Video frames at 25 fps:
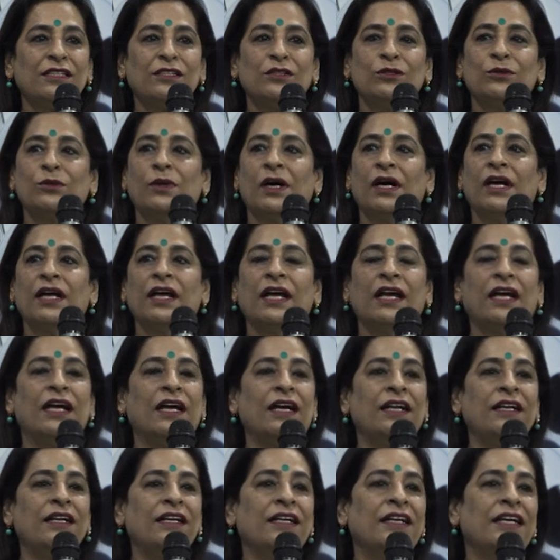who are here,
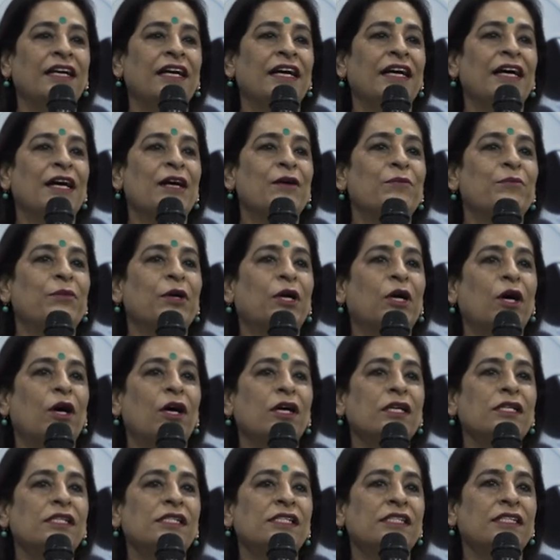
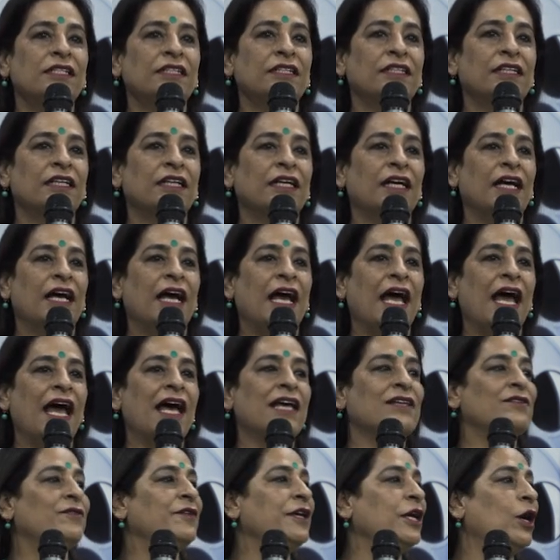because as
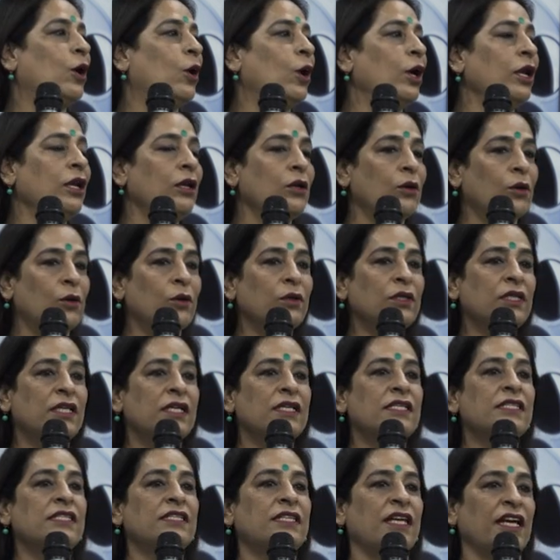we all know,
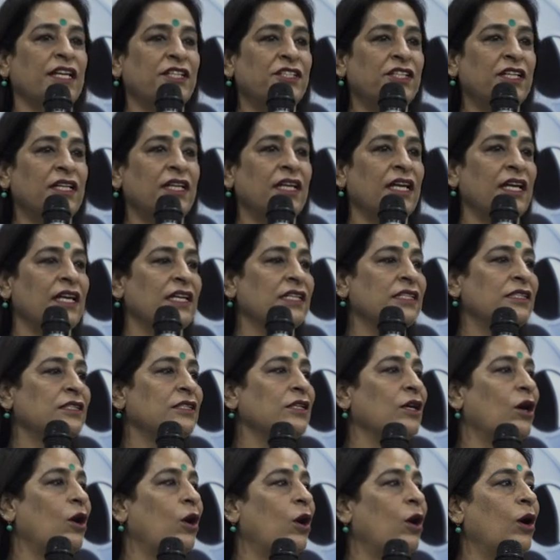this session is
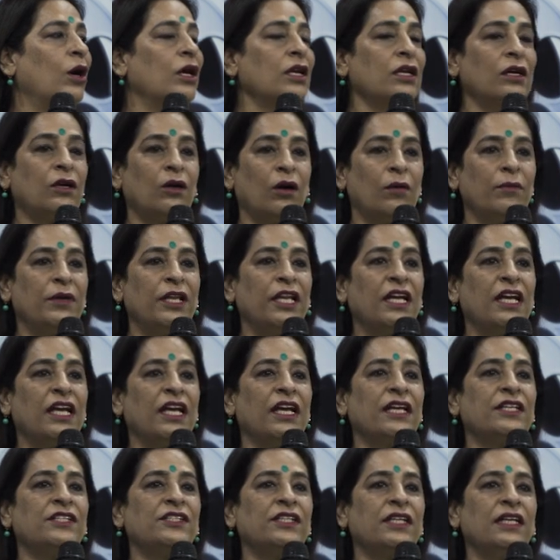on
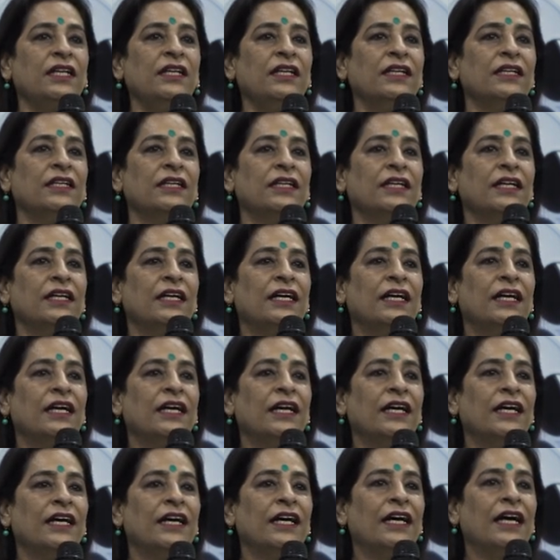communication.
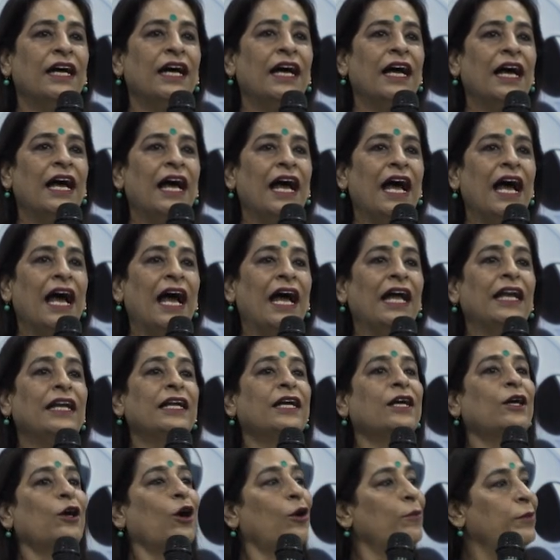And
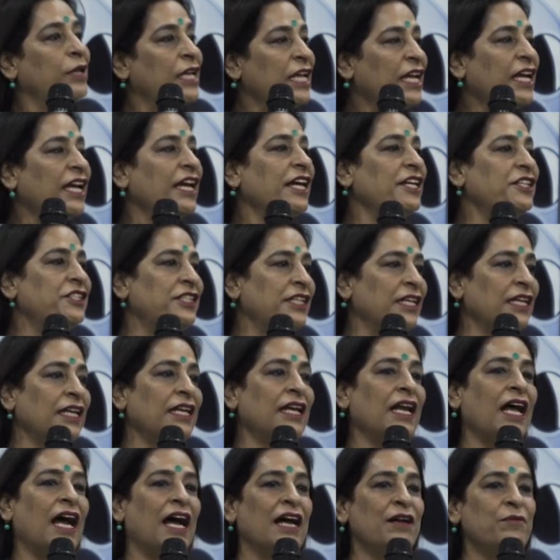communication,
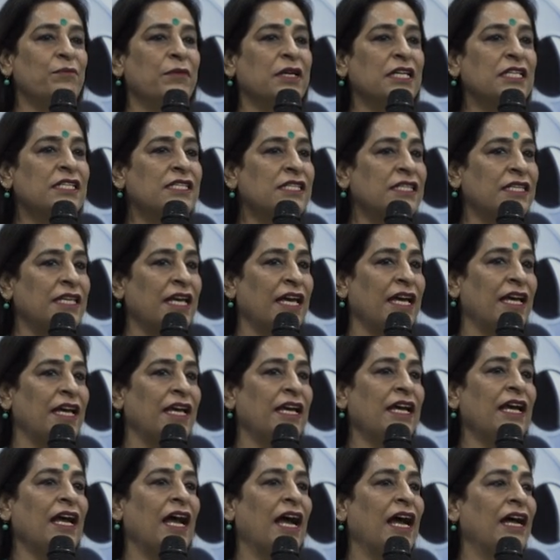I must
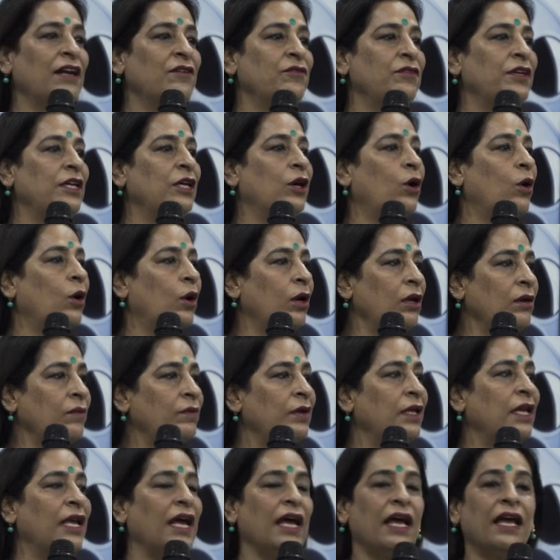say, and we all
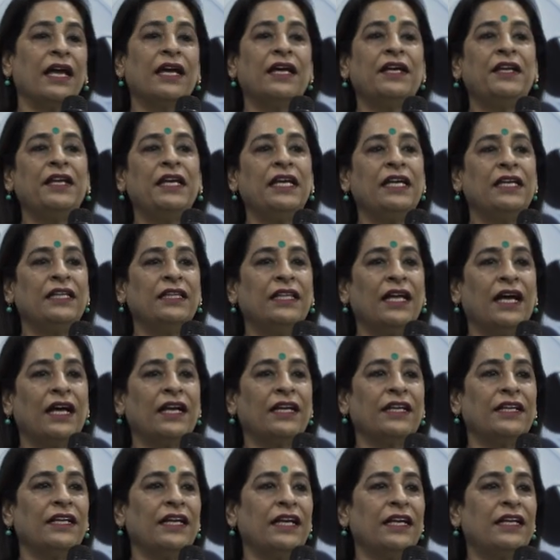will agree,
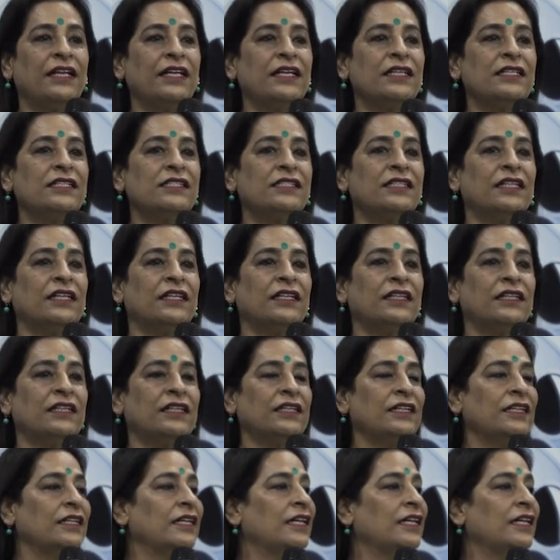that it is the